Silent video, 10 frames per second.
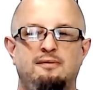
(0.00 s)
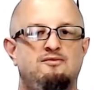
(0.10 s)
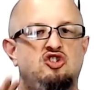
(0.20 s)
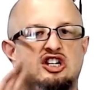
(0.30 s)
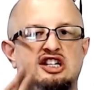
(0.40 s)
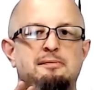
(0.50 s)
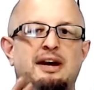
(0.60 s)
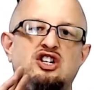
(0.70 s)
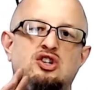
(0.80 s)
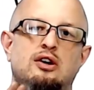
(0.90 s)
Just make
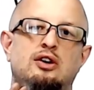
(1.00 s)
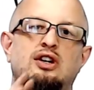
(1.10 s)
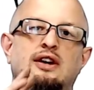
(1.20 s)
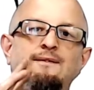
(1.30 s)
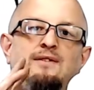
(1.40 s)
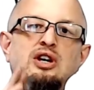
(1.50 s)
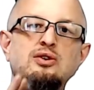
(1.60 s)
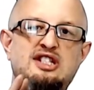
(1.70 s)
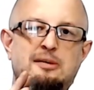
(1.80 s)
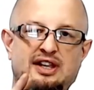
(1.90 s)
sure you diffuse
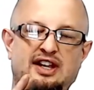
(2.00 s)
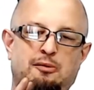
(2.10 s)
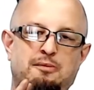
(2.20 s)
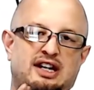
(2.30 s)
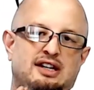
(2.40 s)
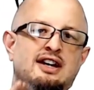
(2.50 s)
them a little bit